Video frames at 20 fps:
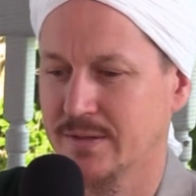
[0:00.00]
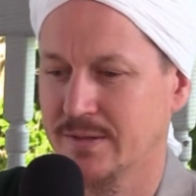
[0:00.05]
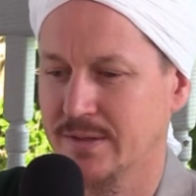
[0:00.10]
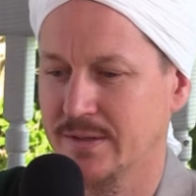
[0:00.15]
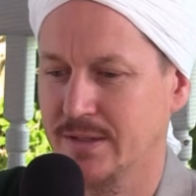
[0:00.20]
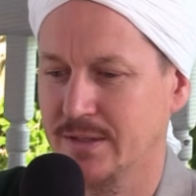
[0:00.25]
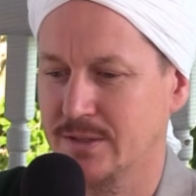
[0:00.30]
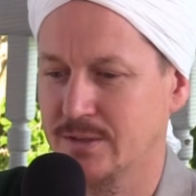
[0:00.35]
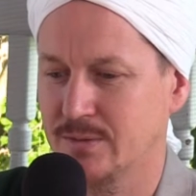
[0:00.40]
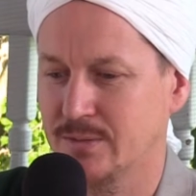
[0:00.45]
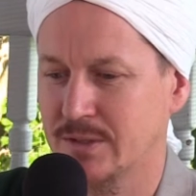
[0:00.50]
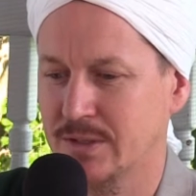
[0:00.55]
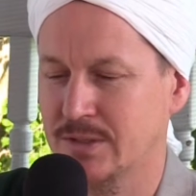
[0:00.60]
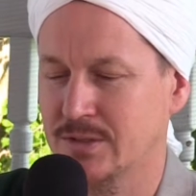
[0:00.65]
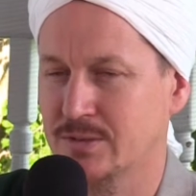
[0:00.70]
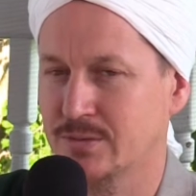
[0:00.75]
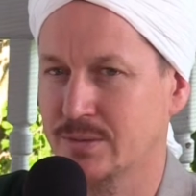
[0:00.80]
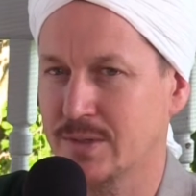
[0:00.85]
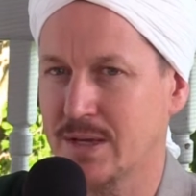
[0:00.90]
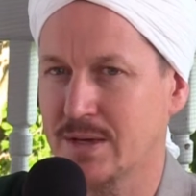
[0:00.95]
and you can
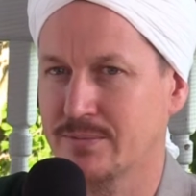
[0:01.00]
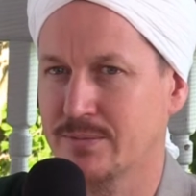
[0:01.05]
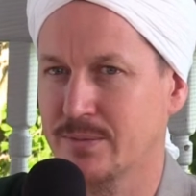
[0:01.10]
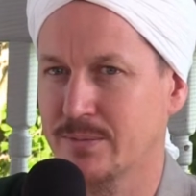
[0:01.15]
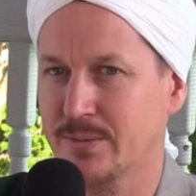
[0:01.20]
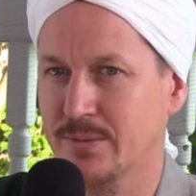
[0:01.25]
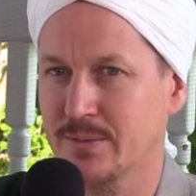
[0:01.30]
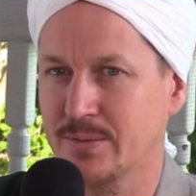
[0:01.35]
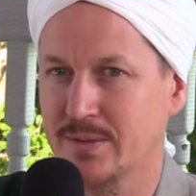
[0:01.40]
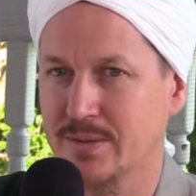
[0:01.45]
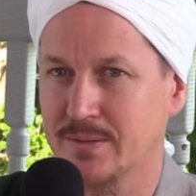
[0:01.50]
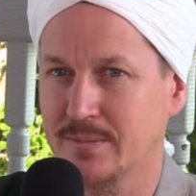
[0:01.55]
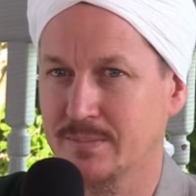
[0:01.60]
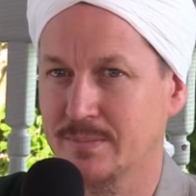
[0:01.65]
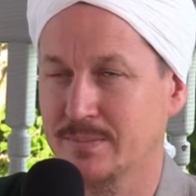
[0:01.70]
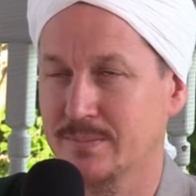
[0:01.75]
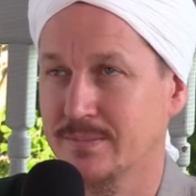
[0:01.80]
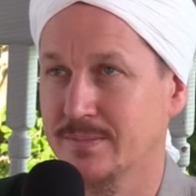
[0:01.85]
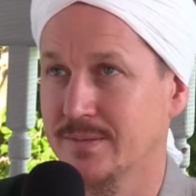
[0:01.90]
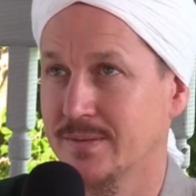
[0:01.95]
travel with them